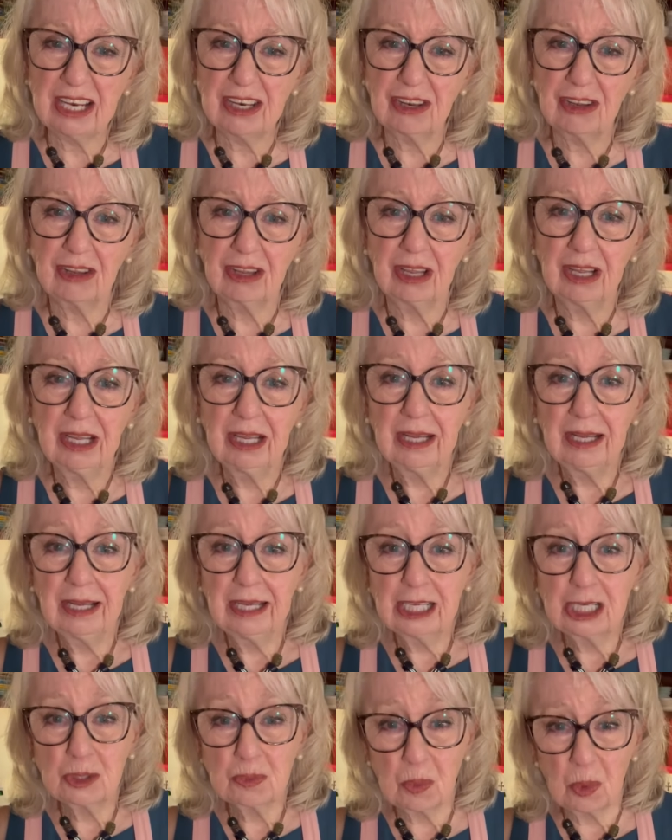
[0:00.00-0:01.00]
to the
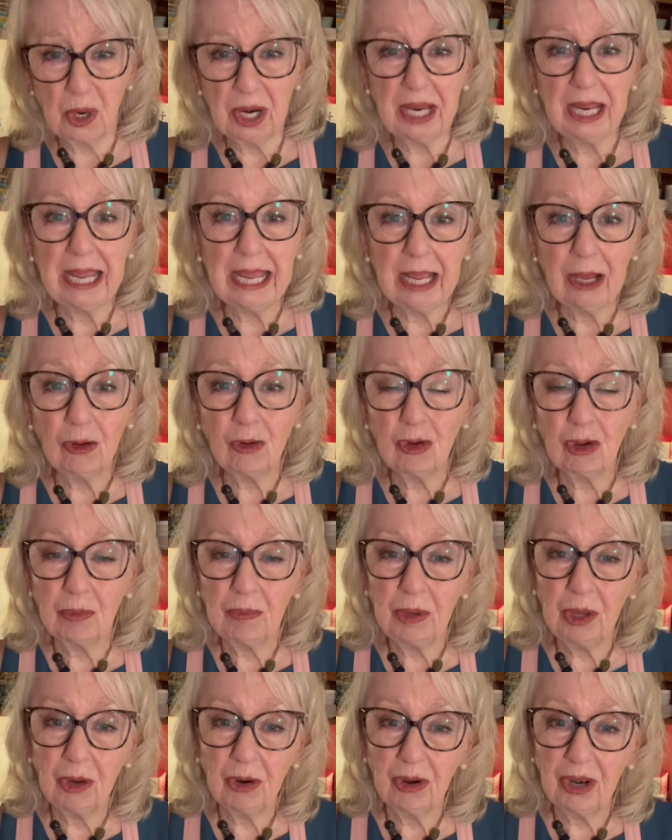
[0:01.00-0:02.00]
Spring Hill
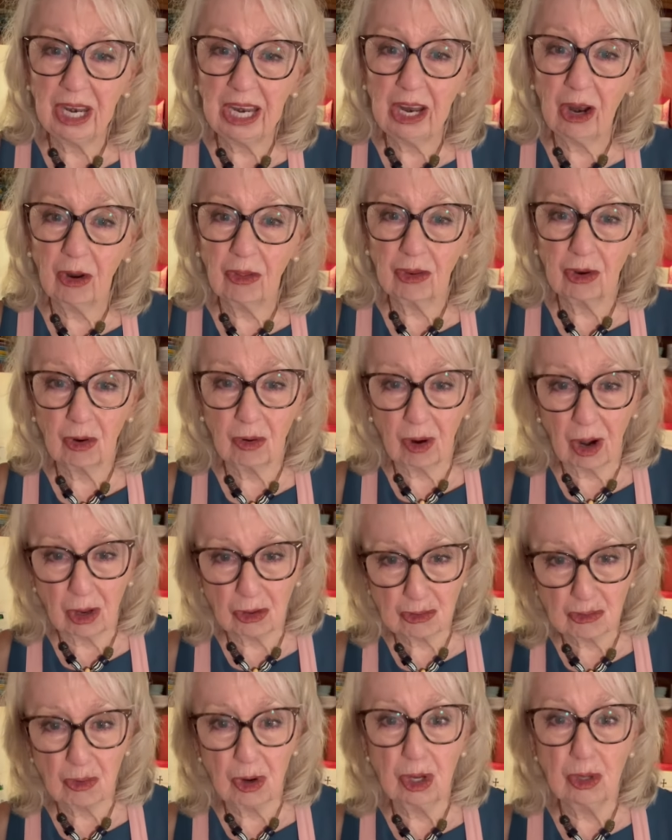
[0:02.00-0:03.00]
community or the
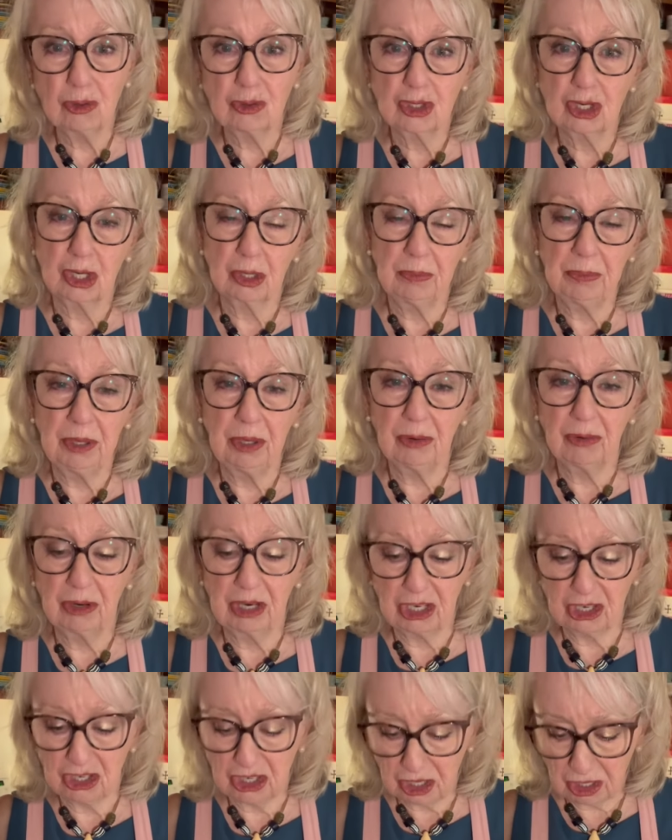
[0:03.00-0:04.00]
Crossroads
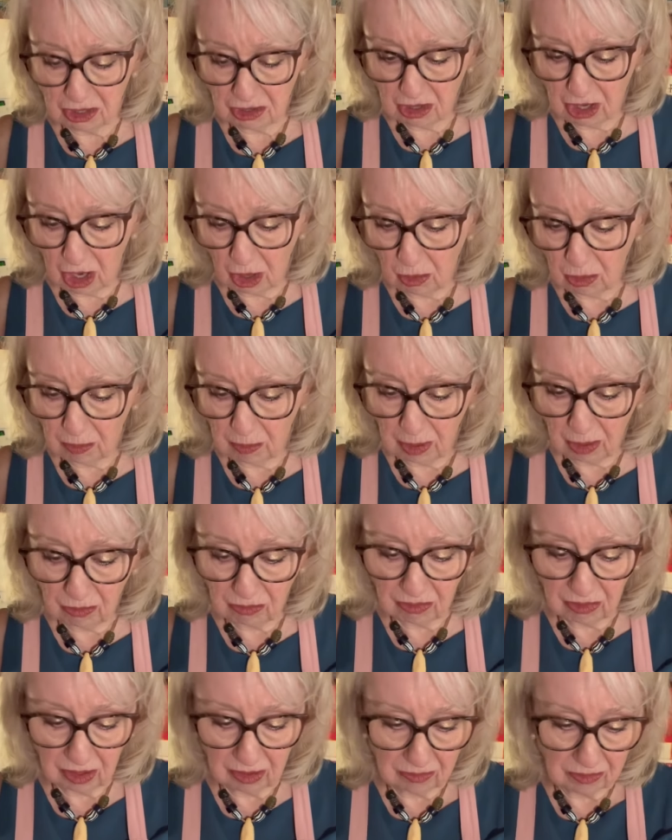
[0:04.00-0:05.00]
community? She'd go to
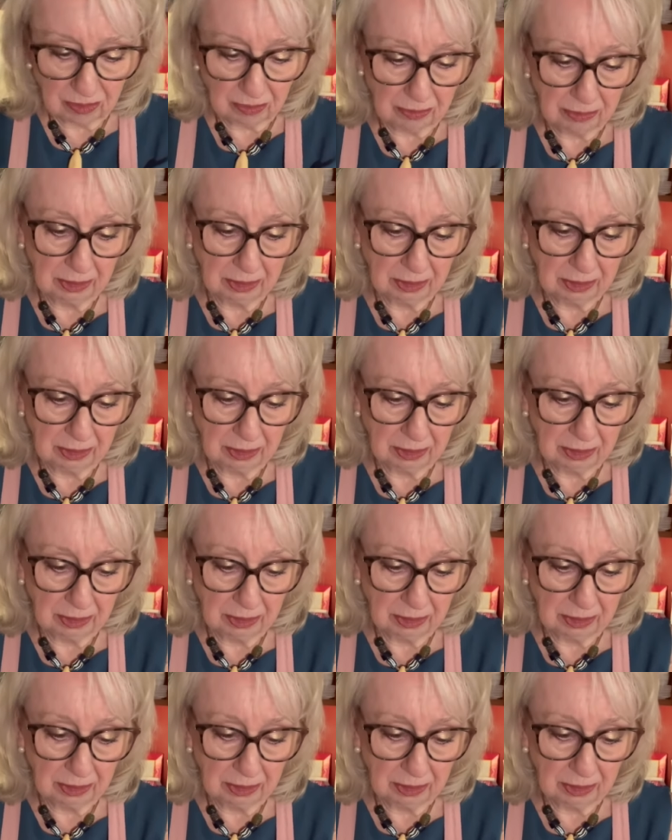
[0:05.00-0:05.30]
both of them.